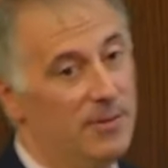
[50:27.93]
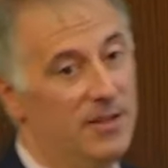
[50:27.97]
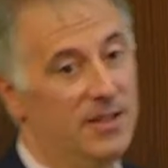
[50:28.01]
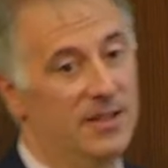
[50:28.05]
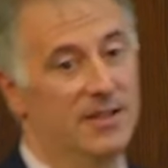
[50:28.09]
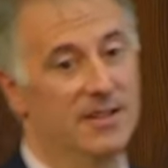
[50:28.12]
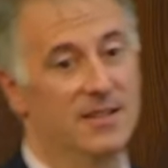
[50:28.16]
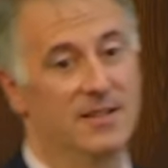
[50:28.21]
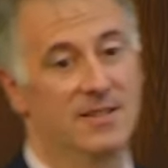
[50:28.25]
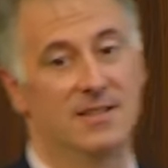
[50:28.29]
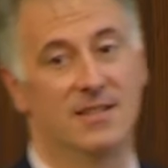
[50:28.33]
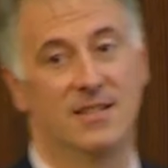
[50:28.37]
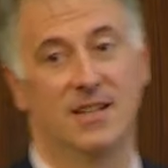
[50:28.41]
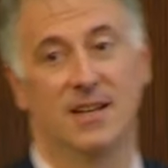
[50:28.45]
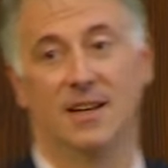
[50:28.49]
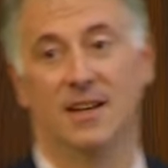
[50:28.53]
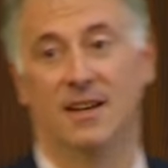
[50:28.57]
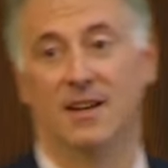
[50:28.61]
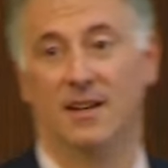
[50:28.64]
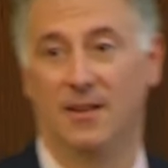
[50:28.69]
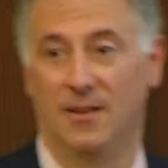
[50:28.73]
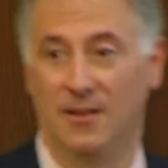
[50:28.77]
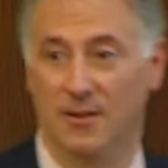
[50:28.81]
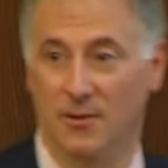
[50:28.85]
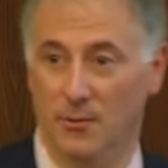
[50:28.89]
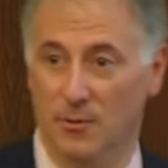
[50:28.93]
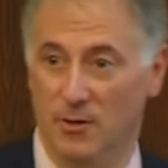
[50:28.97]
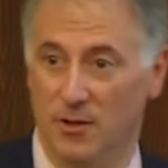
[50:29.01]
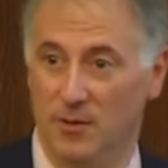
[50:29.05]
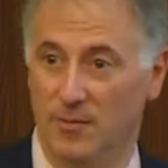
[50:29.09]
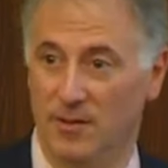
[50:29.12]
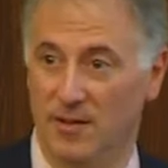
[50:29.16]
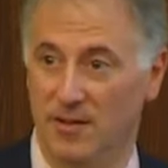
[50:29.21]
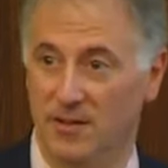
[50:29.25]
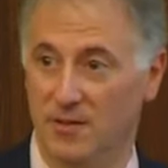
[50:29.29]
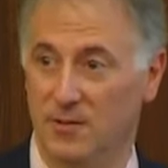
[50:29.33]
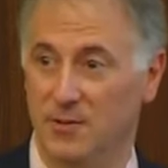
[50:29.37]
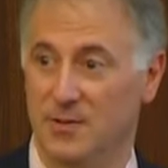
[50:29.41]
because the
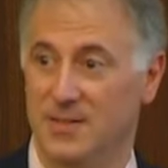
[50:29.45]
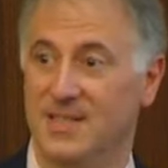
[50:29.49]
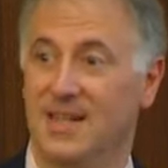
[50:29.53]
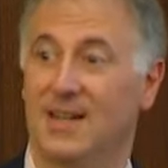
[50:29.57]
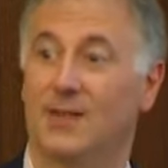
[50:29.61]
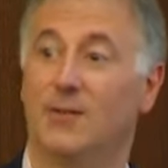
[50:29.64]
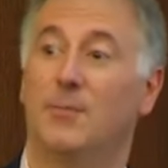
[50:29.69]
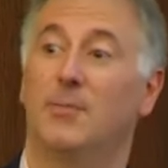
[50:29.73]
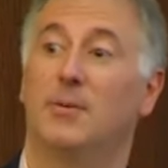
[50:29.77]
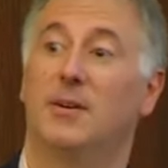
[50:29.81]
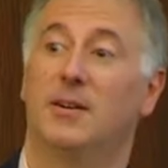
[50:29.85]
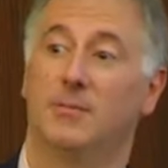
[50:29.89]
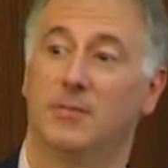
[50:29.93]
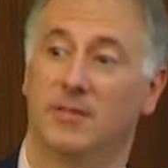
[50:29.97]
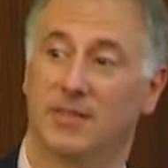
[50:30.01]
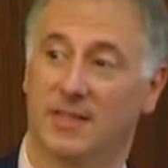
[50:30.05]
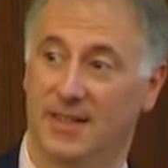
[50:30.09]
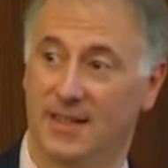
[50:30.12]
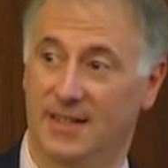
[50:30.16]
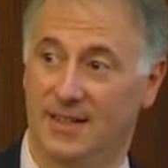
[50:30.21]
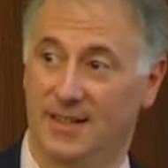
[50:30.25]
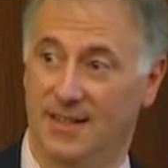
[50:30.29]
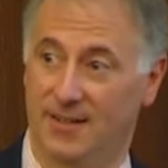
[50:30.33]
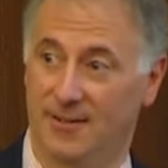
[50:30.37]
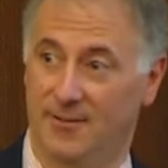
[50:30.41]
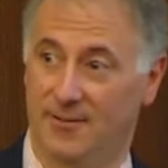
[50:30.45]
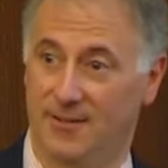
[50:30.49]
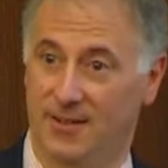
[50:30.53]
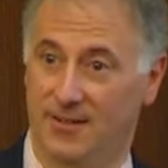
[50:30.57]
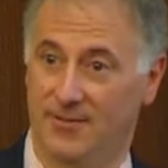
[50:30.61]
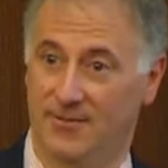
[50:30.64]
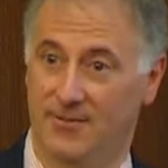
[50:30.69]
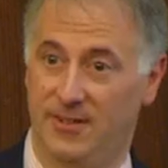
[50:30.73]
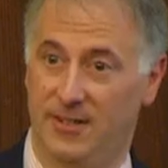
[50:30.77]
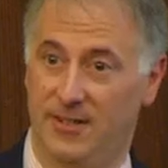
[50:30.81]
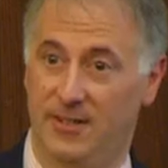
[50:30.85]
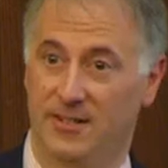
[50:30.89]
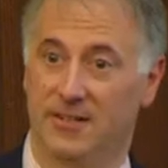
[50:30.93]
woman who is now a publicly identified
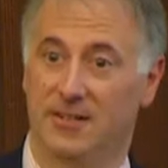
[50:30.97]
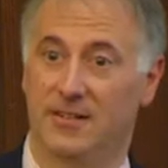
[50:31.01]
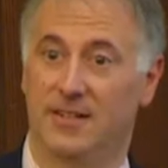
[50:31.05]
figure.